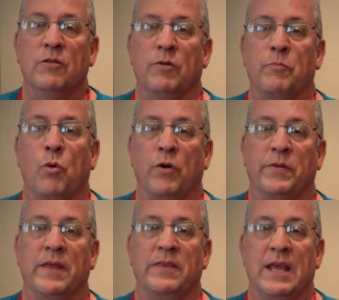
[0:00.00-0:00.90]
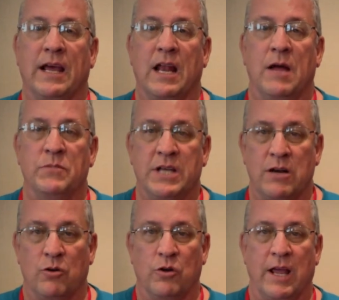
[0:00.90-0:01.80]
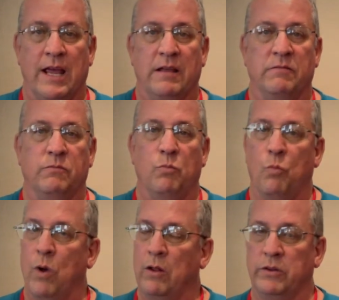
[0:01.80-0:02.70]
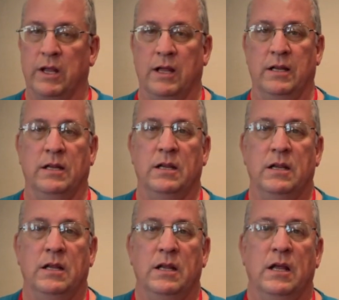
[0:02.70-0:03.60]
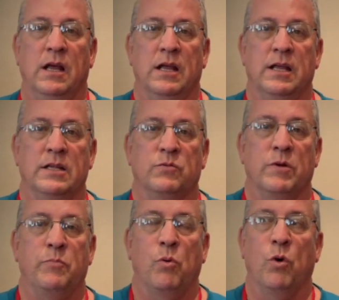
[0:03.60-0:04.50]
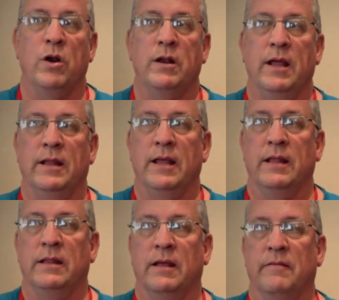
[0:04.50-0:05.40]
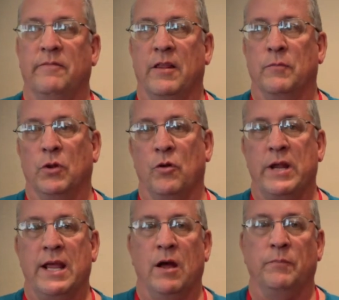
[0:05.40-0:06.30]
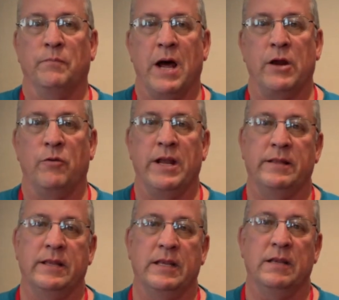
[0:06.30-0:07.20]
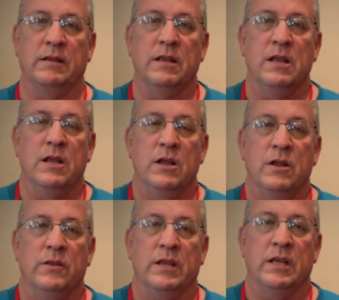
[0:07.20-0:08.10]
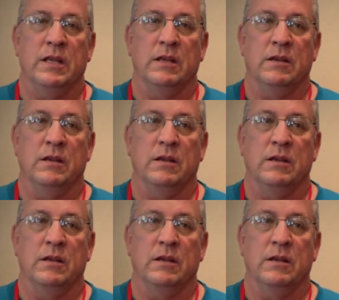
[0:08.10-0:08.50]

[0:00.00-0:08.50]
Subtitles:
report that the Economic General gave. Well done, his report. And then Father Maloney helped moderate the